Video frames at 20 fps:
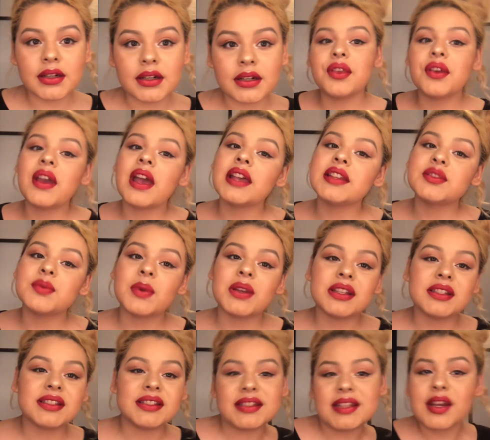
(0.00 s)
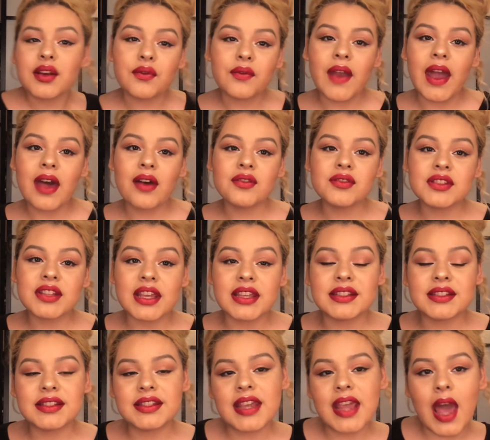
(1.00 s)
Do you guys want to stick around
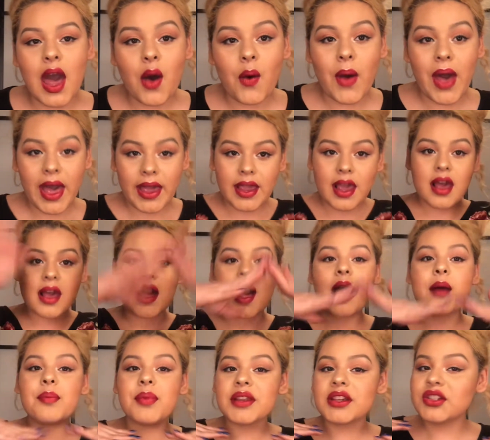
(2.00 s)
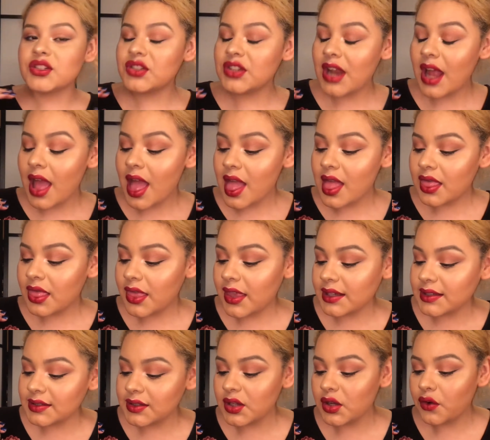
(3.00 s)
and see how I accomplish
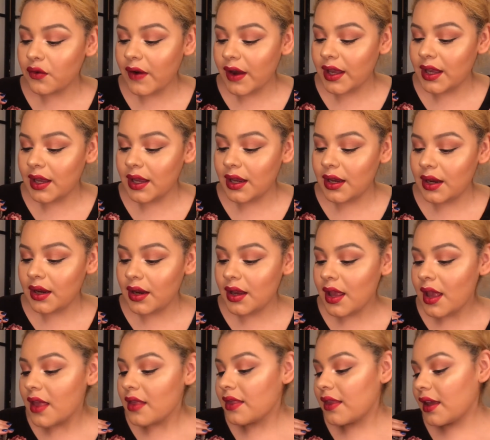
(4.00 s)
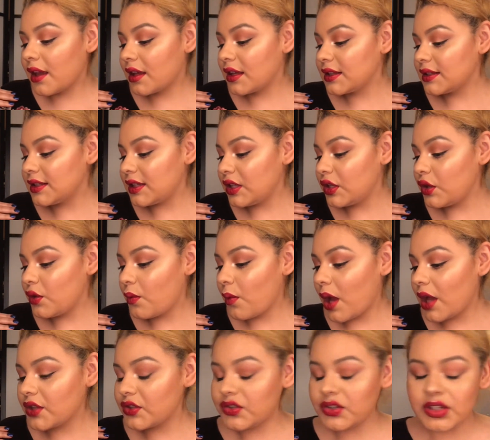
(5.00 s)
this look right here? Then continue
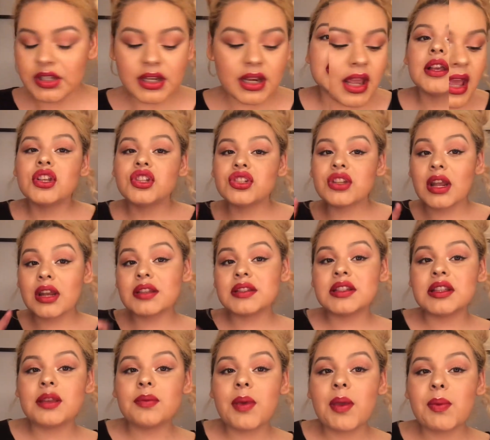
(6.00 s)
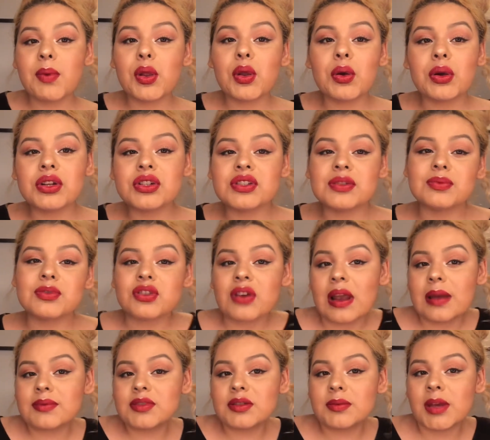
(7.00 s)
watching. Shout out to the people who are
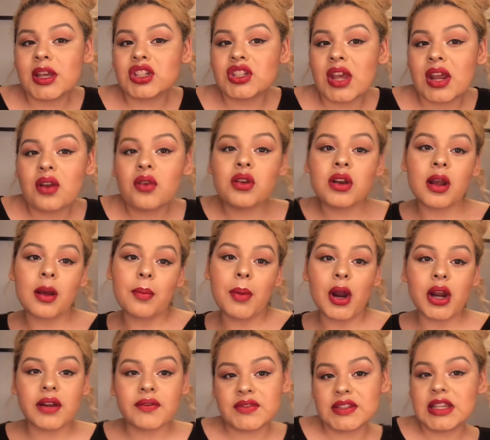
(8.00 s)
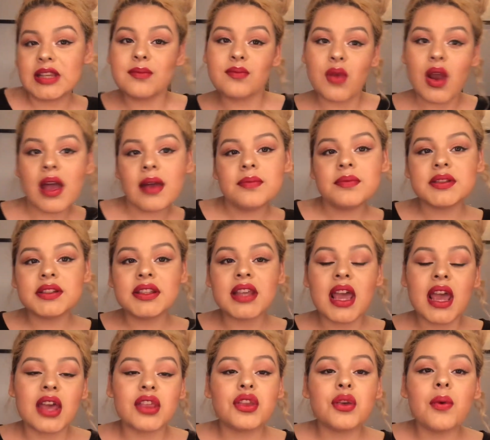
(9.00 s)
subscribed to my channel and are part of Team Rebs.
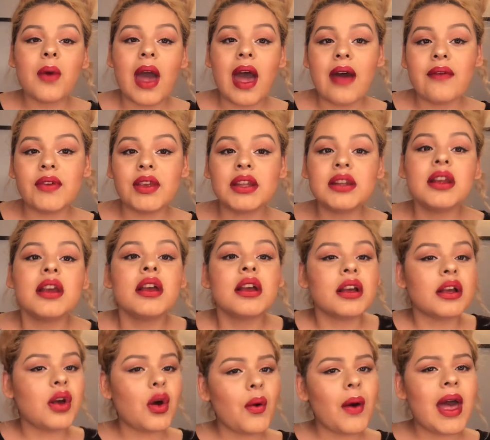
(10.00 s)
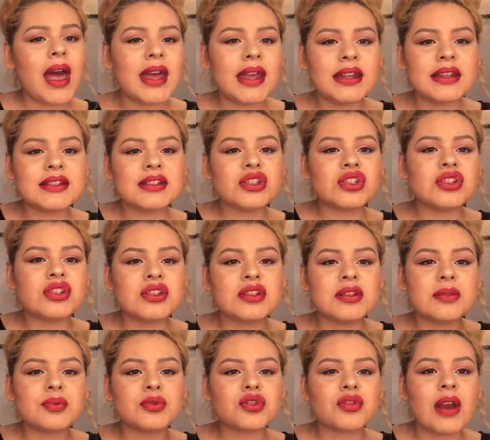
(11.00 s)
If you haven't, go ahead,
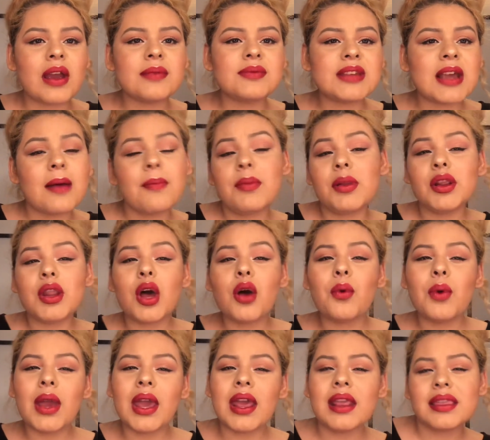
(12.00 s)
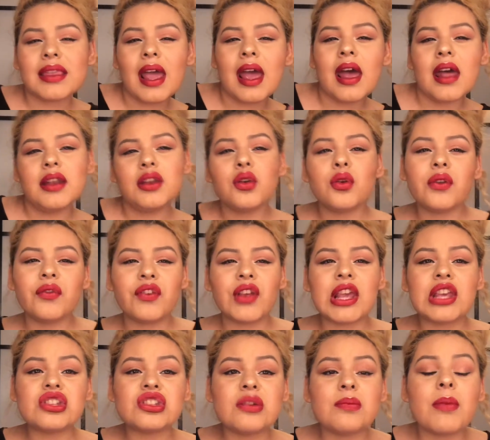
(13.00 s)
subscribe down below. Hit that
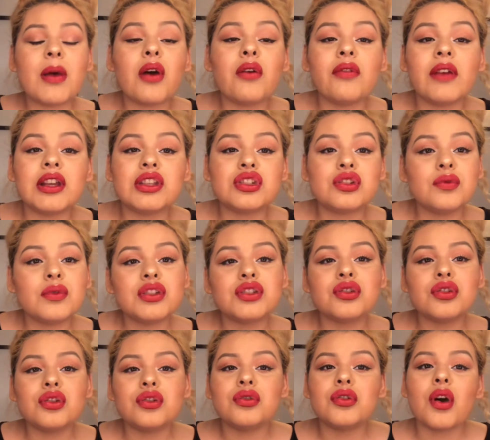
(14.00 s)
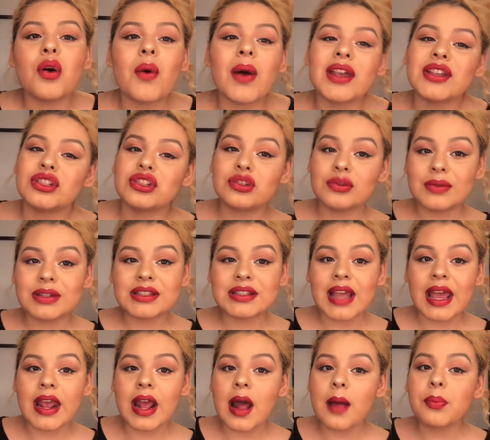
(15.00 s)
notification bell right to it so you know as soon as
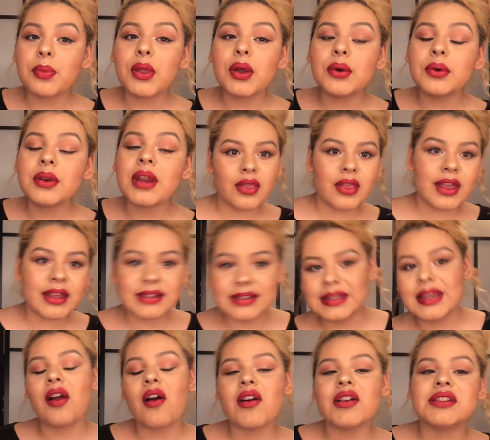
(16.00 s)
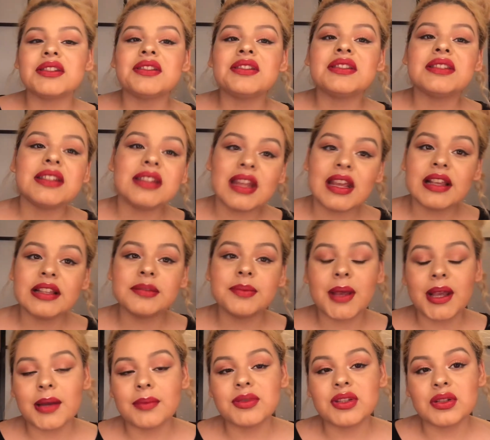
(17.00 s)
I upload. Let's get on to today's
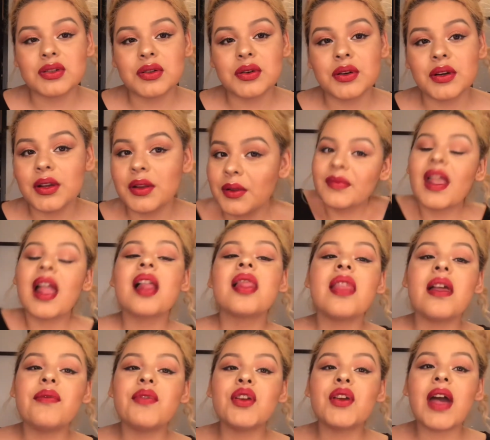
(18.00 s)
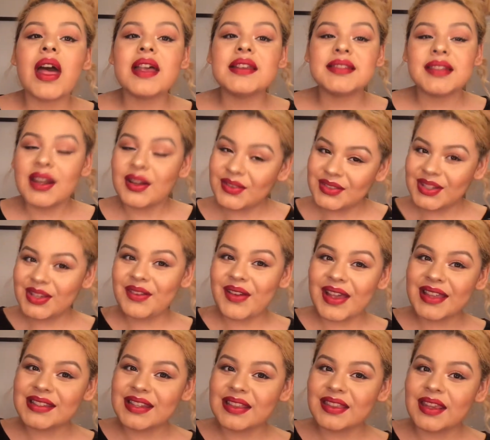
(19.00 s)
makeup tutorial. Love you guys, and I'll see you
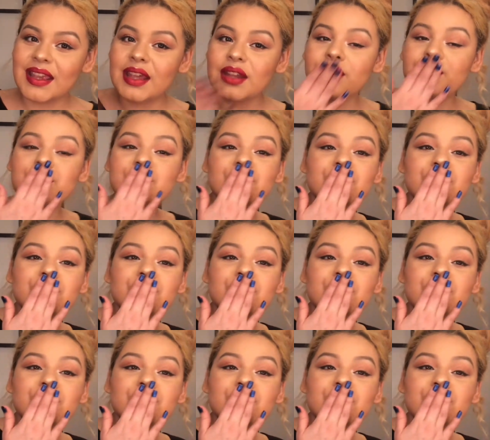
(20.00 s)
guys at the end.